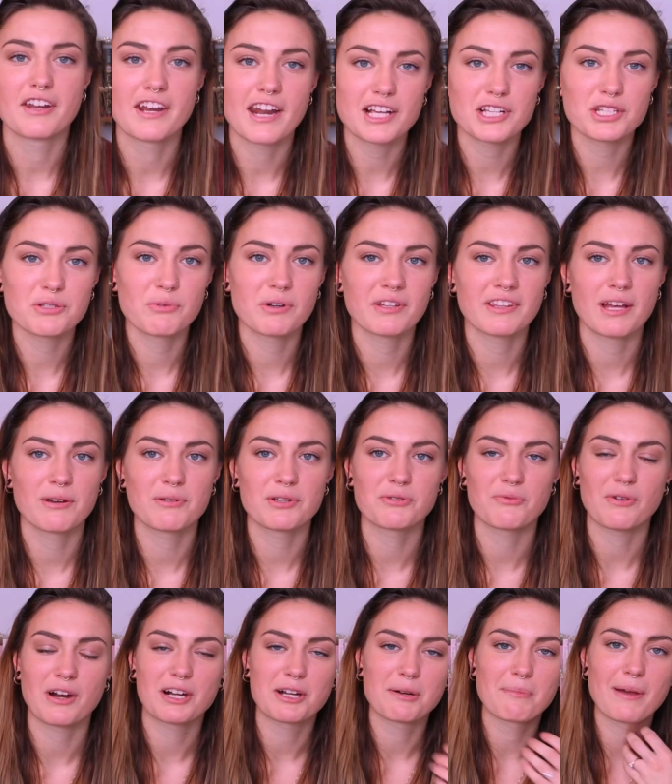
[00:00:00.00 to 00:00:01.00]
next one that was
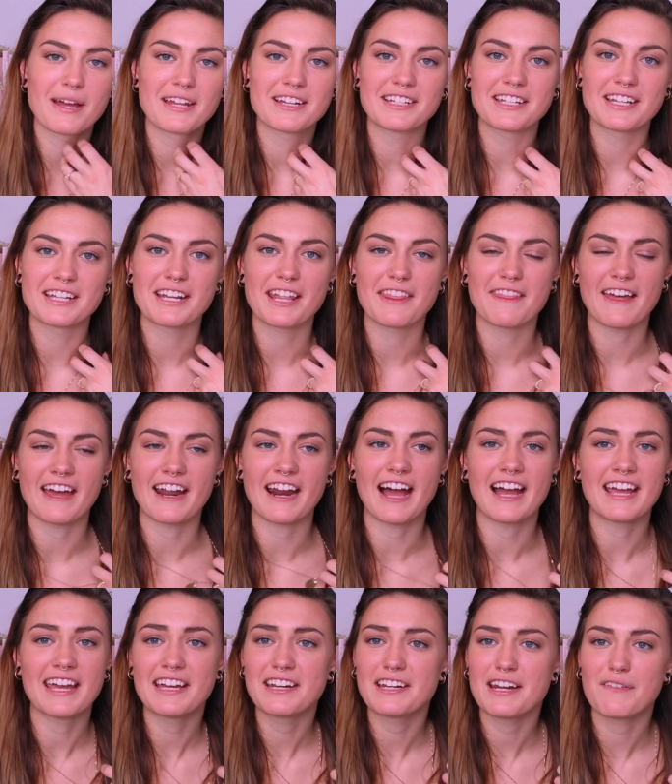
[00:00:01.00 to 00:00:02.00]
recommended that
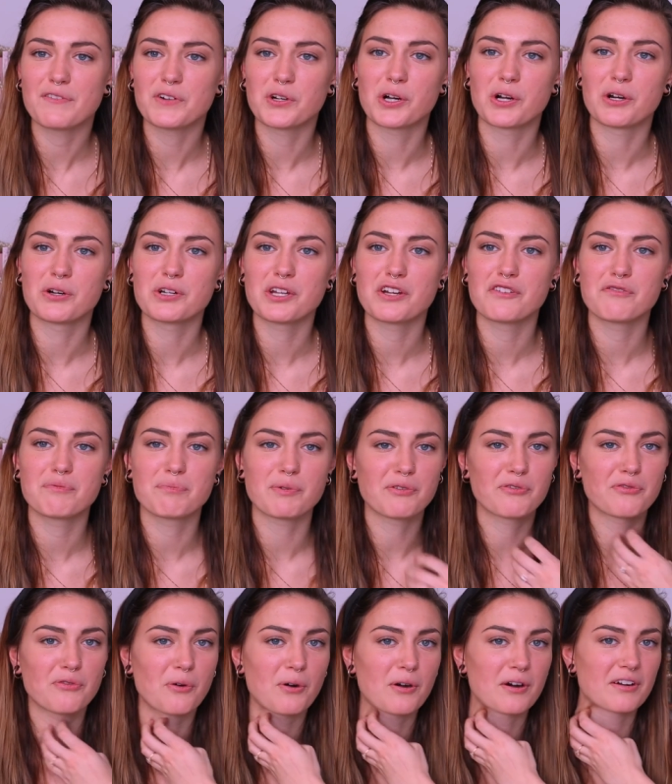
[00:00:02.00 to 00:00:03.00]
I had never heard of
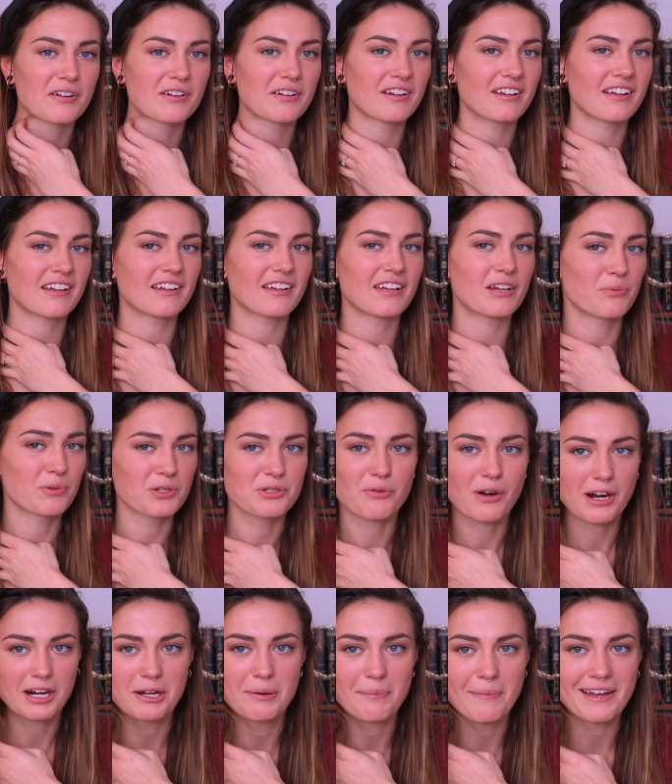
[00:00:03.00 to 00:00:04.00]
before it was
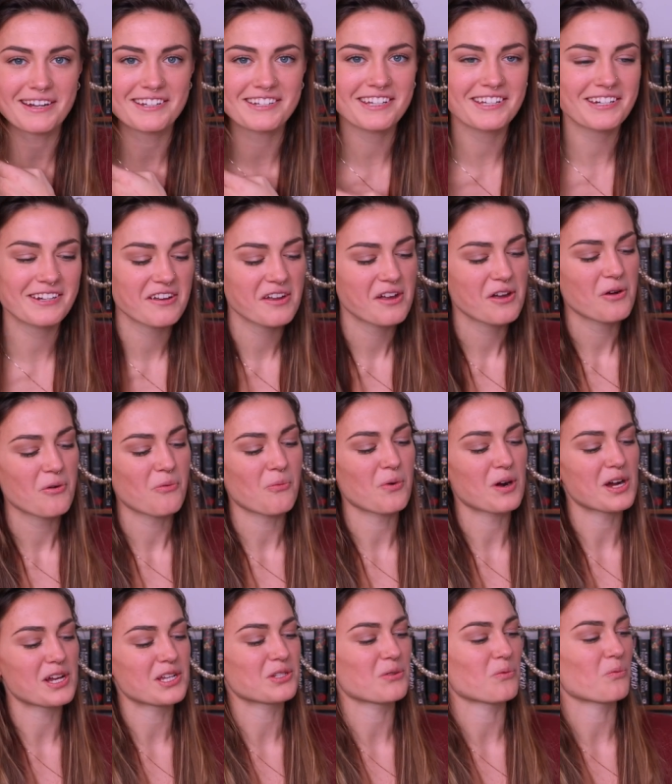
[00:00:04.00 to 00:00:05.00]
recommended
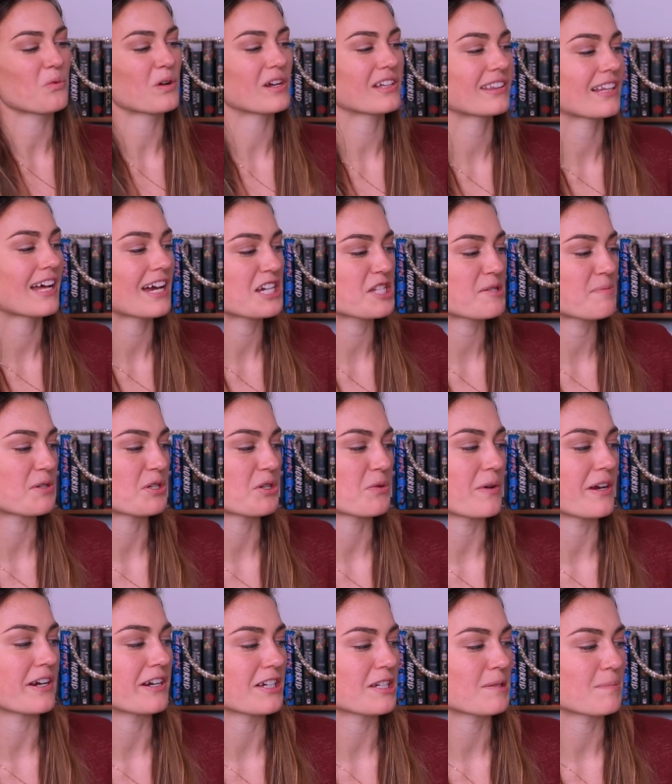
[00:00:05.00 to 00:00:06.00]
was What Lies
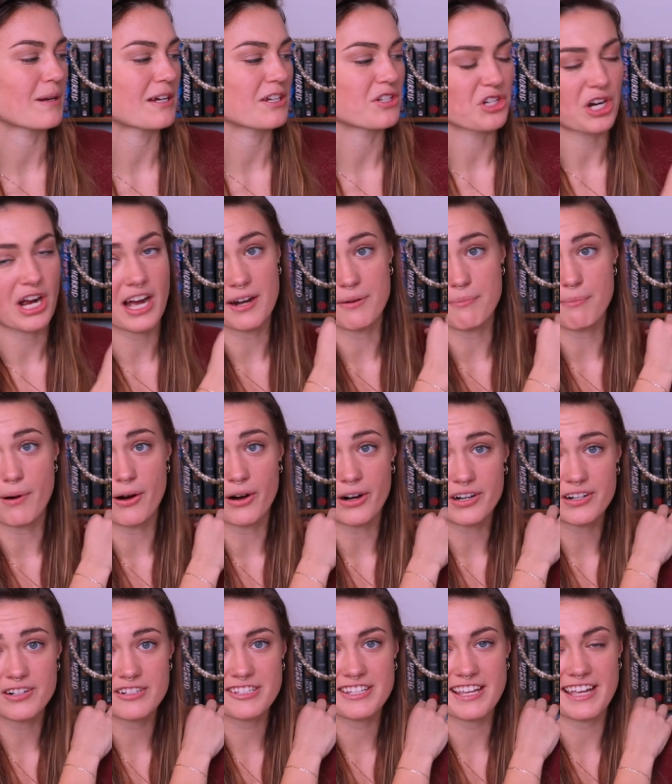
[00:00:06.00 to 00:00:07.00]
Between Us by John
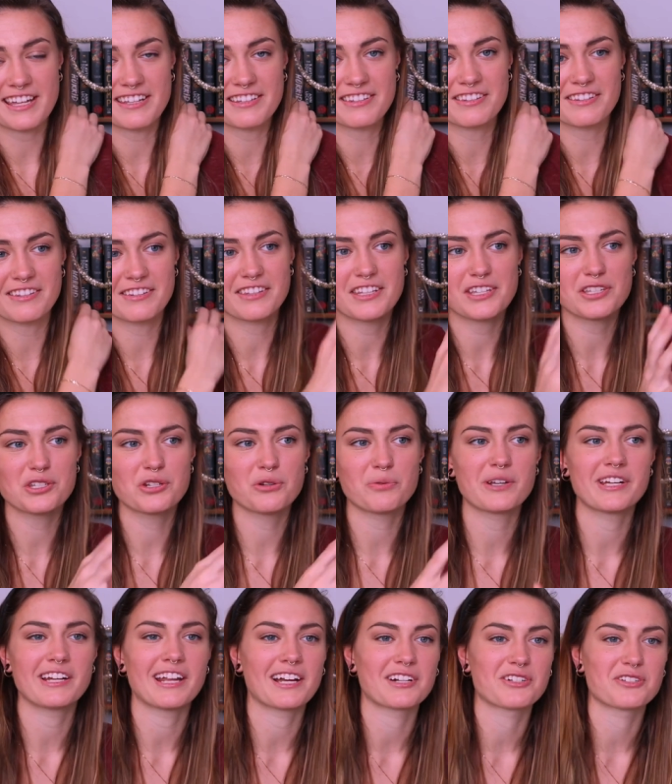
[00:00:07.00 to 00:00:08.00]
Mars. And this
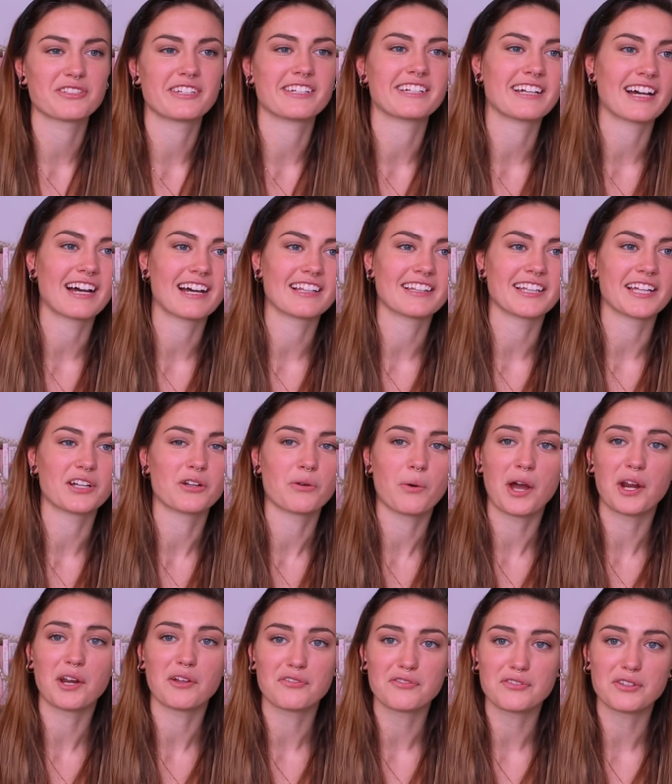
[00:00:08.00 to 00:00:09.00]
tweet actually got like
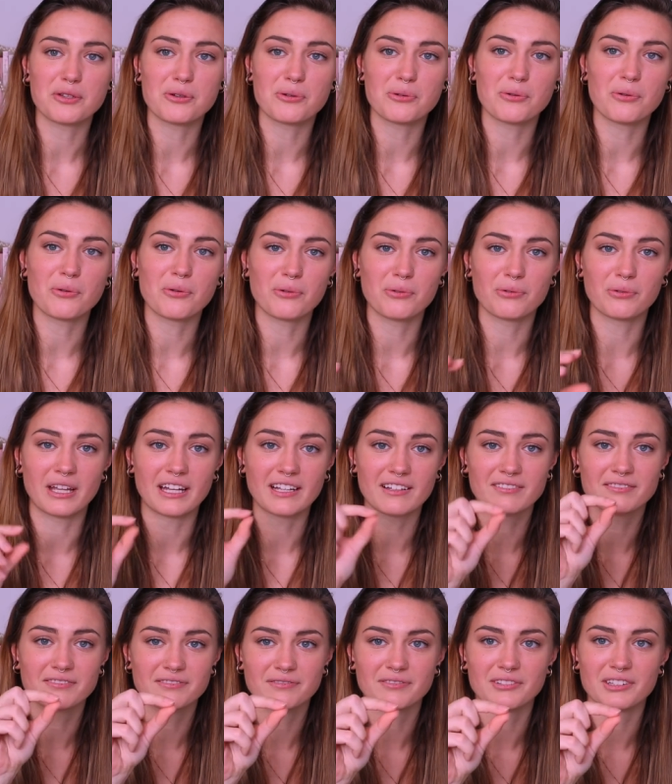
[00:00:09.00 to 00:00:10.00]
quite a few
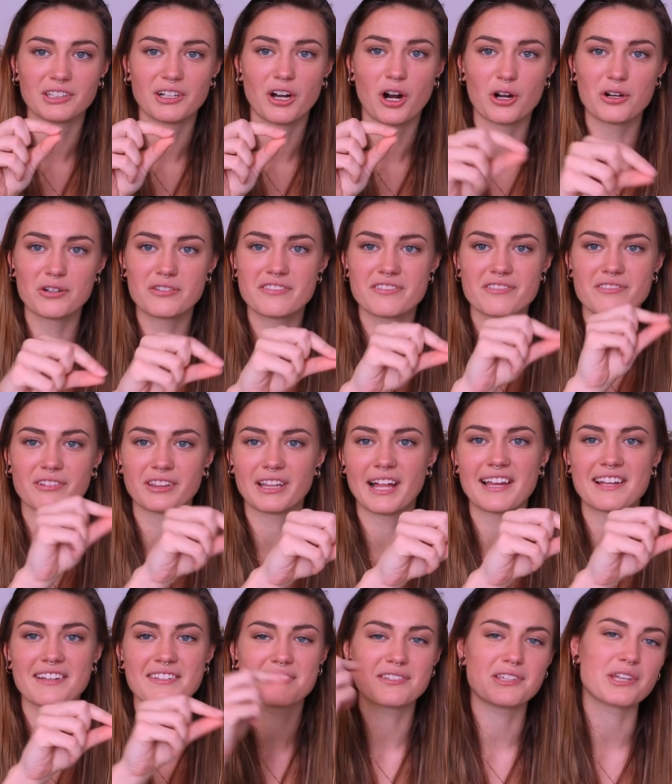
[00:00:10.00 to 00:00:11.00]
like hearts,
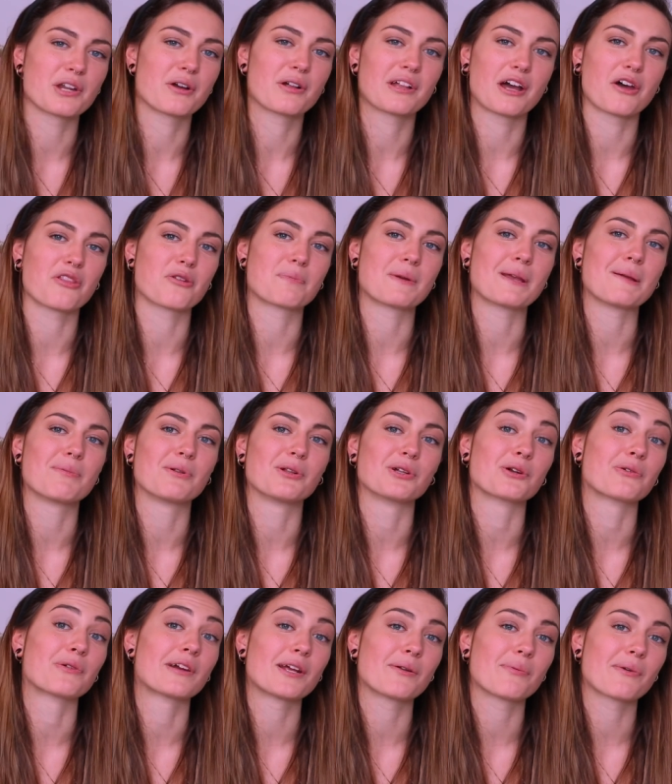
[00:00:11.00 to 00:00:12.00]
likes, you know, like other people
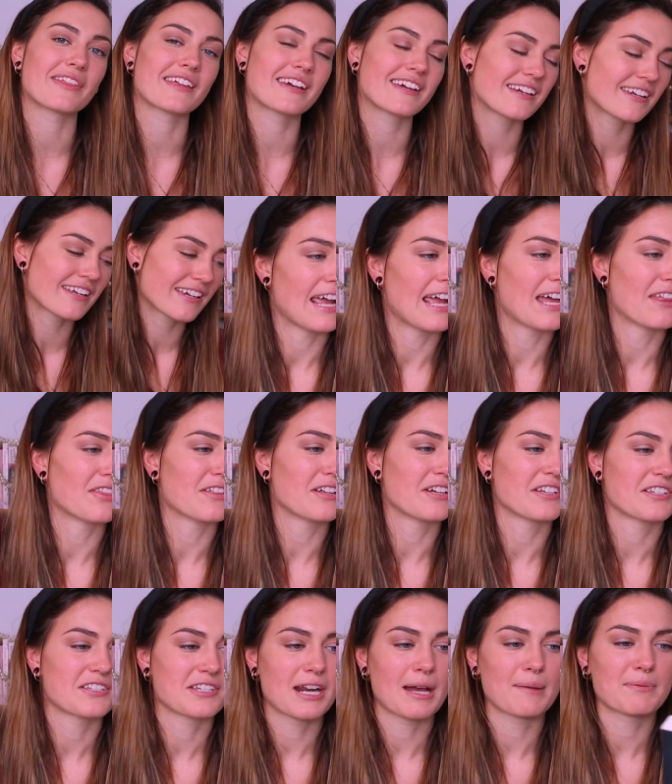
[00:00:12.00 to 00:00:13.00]
agreed with it. And
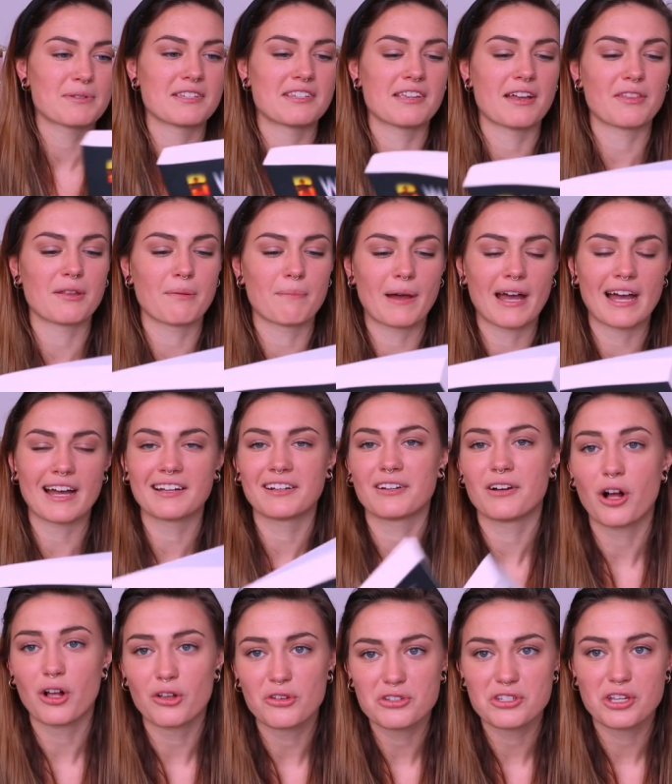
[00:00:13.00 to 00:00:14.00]
the synopsis on the back
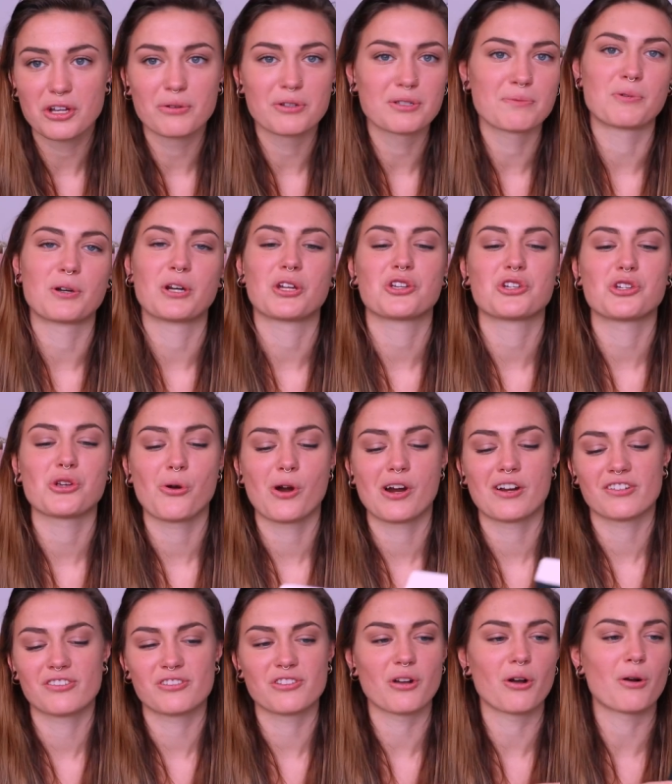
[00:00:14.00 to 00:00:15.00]
also was pretty
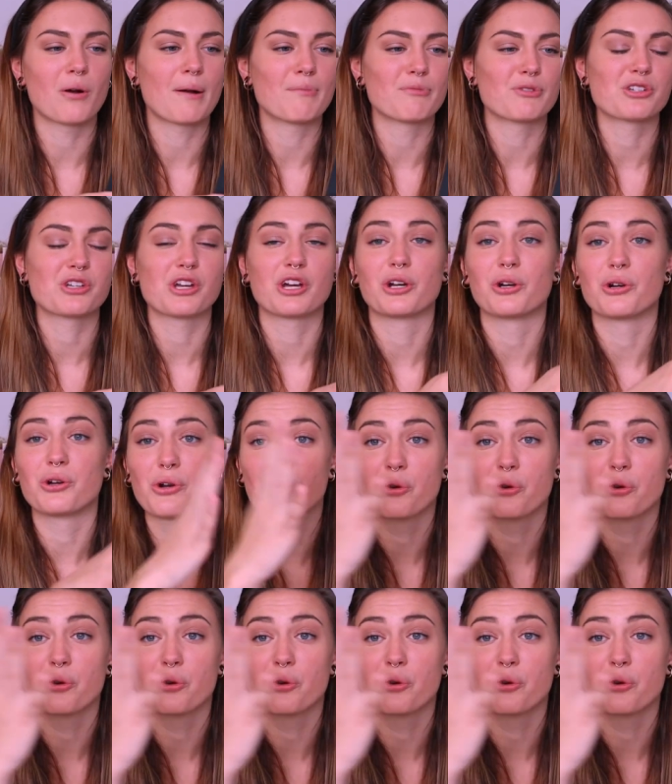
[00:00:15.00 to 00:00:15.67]
short, so I'm just gonna